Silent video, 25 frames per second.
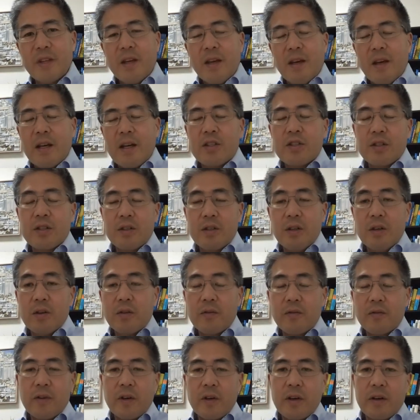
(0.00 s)
I should note
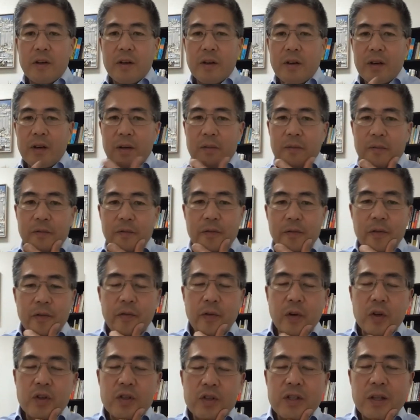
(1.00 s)
for
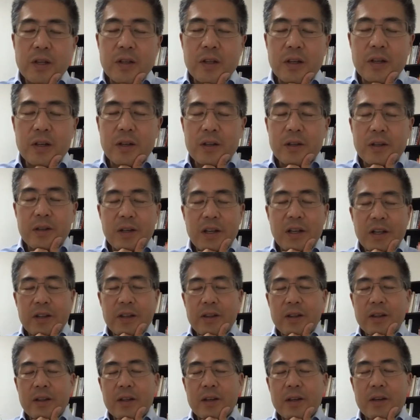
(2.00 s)
folks on the
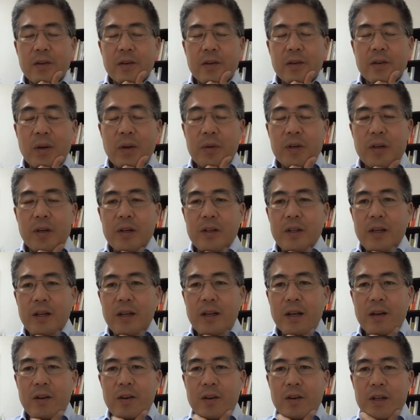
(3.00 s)
webinar that
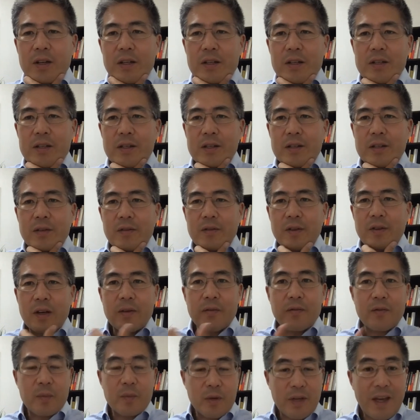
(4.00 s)
Erin is
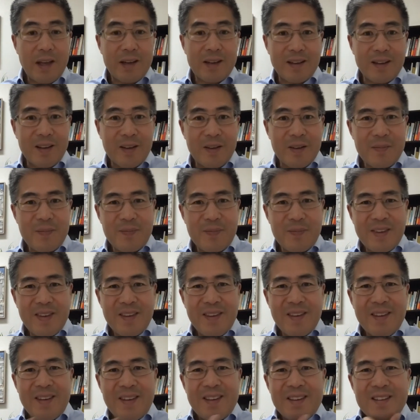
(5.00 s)
from Canada,
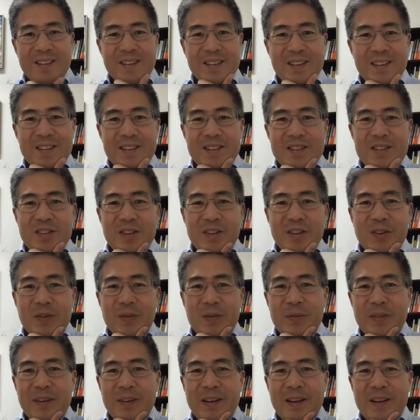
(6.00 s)
and so
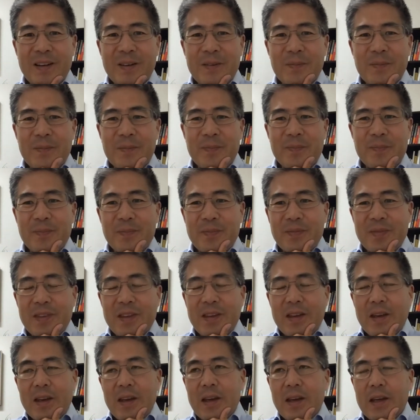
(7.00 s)
and
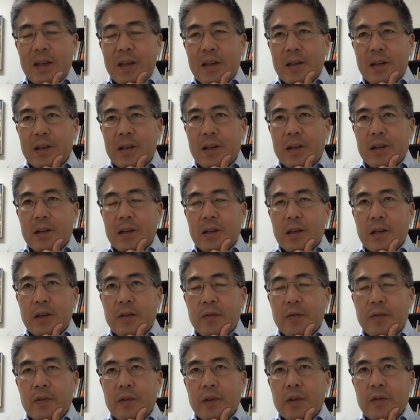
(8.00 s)

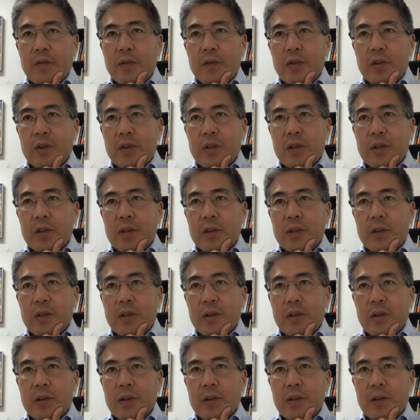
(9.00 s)
if you could,
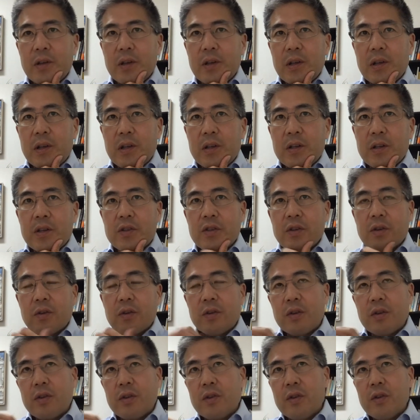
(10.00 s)
so
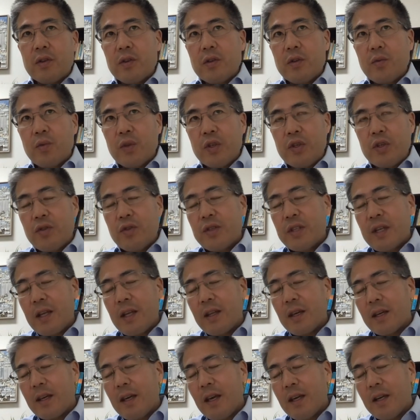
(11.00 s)
would you say
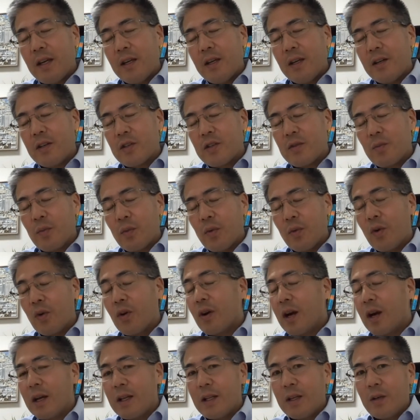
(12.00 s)
that Canada is more
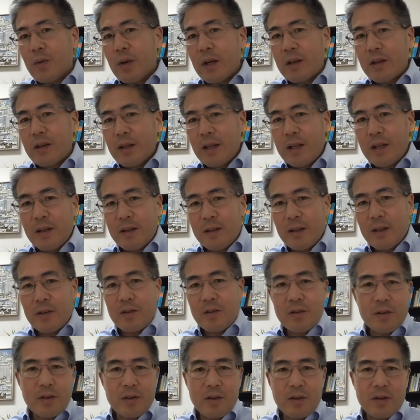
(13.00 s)
highly regulated
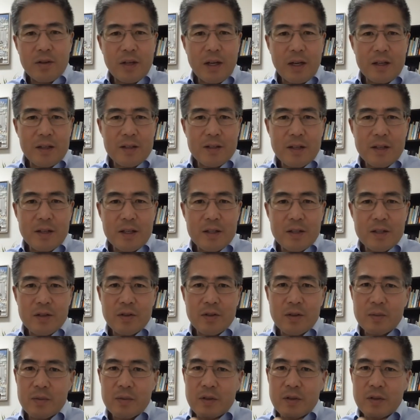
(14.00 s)
than the United States in
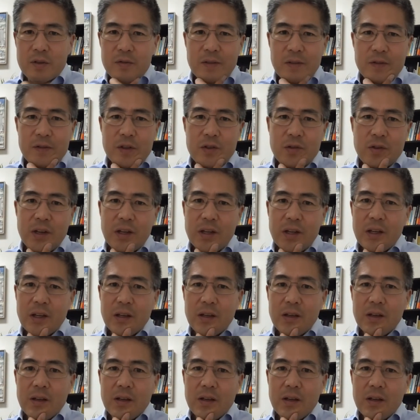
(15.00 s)
terms of safety training?